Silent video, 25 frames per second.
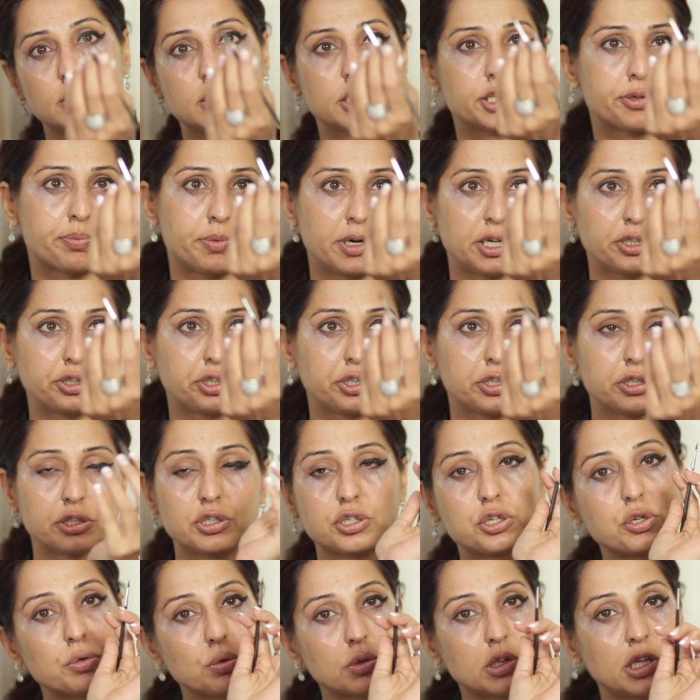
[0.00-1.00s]
this brush
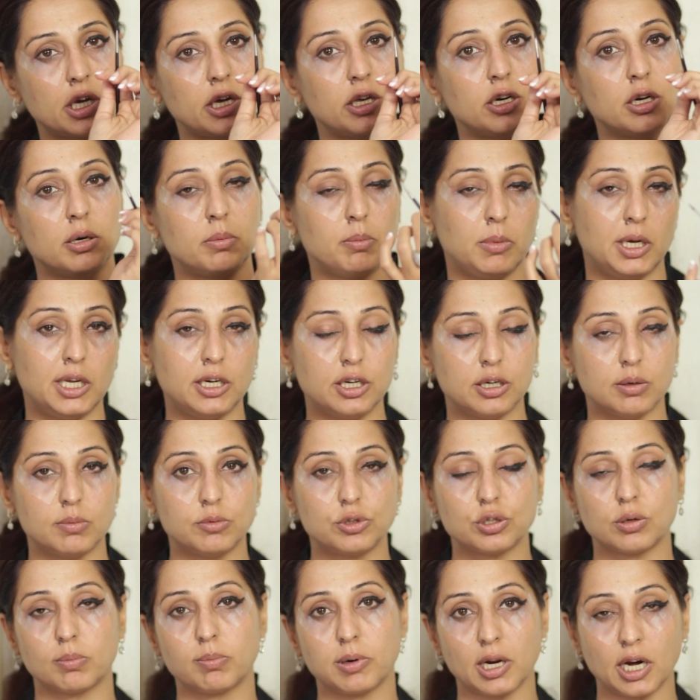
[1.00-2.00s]
is too thin or medium
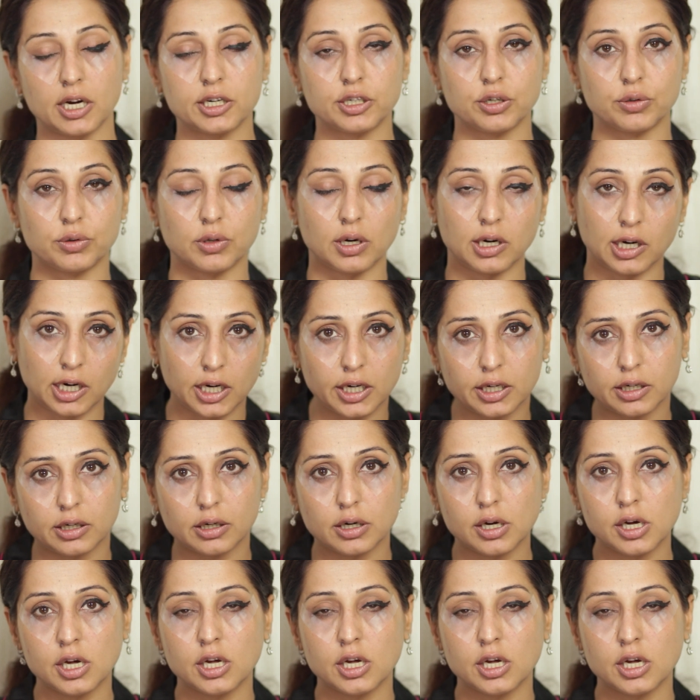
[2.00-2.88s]
to apply it on the lid.